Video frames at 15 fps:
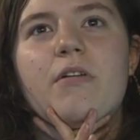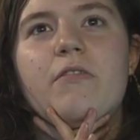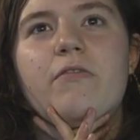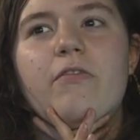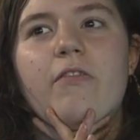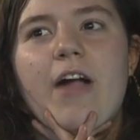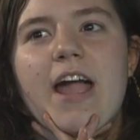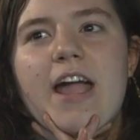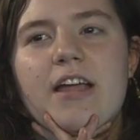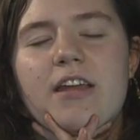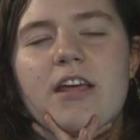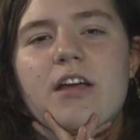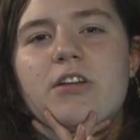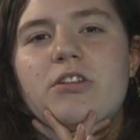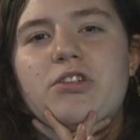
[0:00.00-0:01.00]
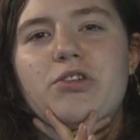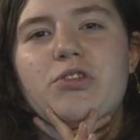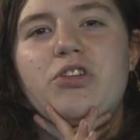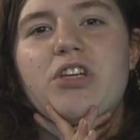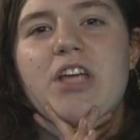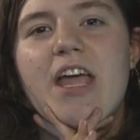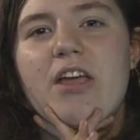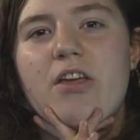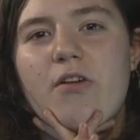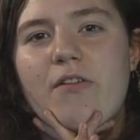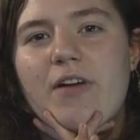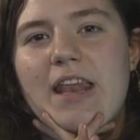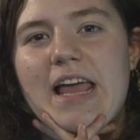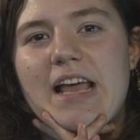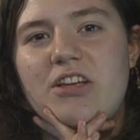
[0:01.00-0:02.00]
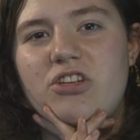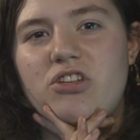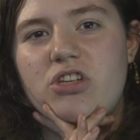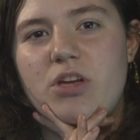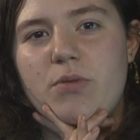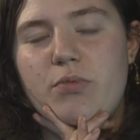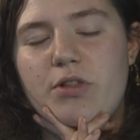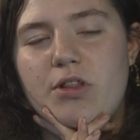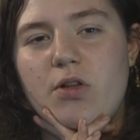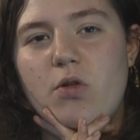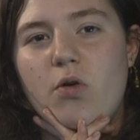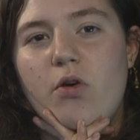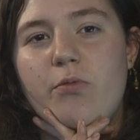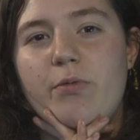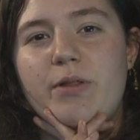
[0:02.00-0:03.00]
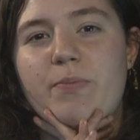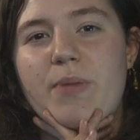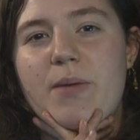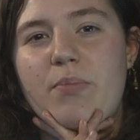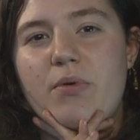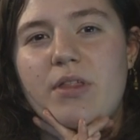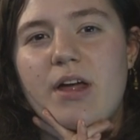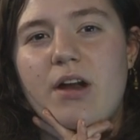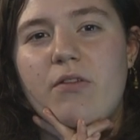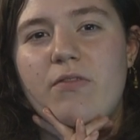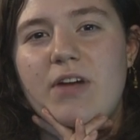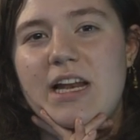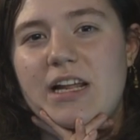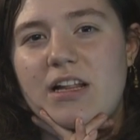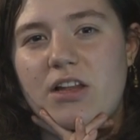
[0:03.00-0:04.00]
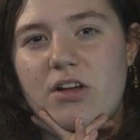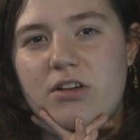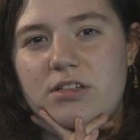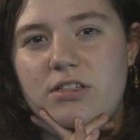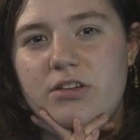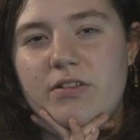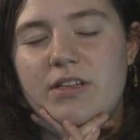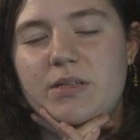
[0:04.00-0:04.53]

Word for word: afraid to share your relationship with the Lord with people that are really close to you,